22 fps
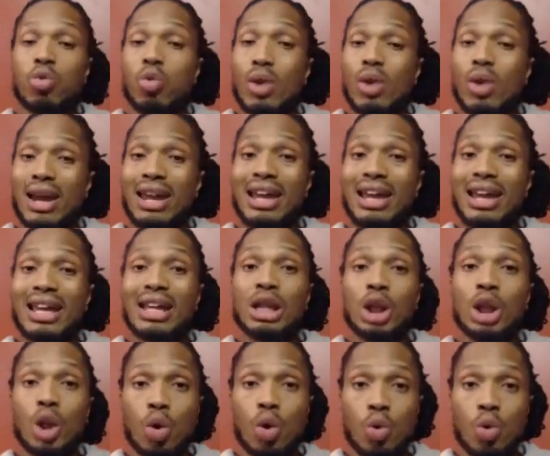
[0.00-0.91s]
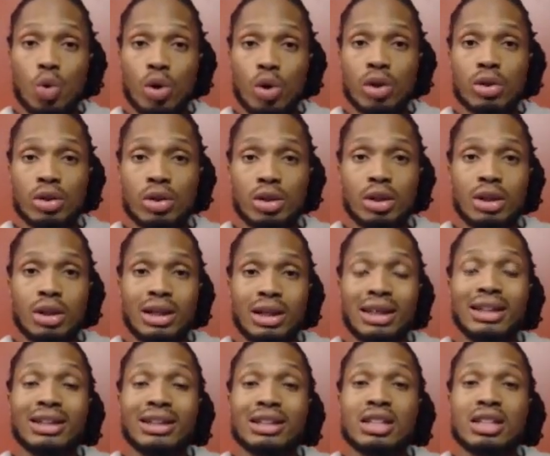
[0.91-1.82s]
have way
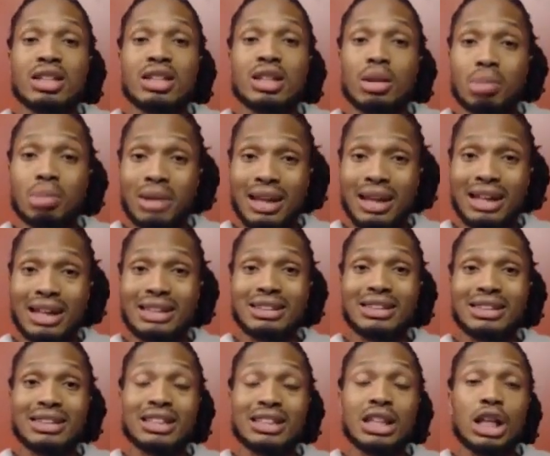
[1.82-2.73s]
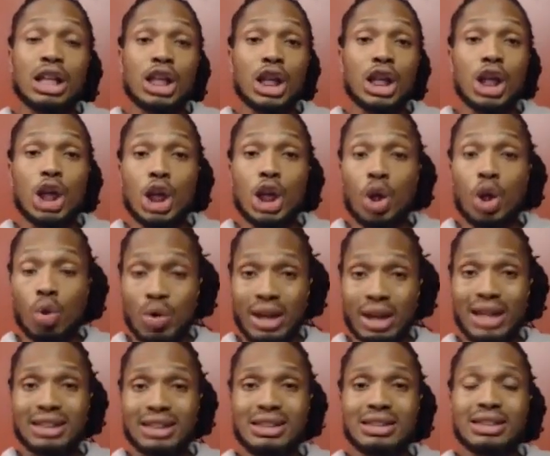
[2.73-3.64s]
lower and in some cases,
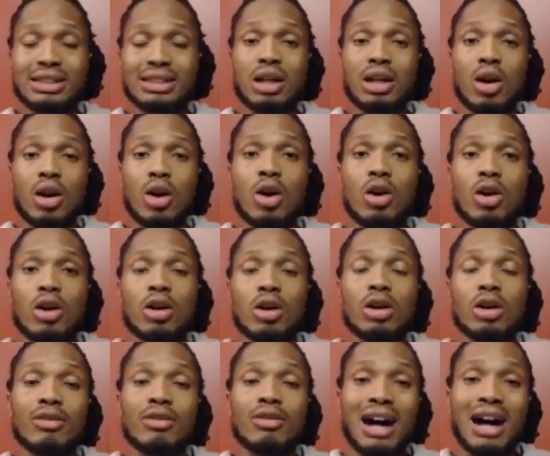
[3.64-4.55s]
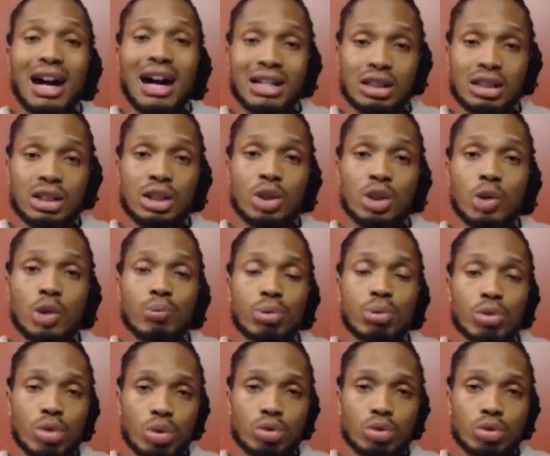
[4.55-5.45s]
no cases at all of
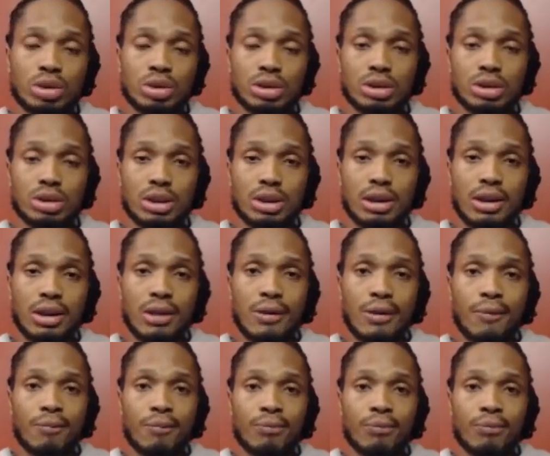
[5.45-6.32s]
osteoporosis.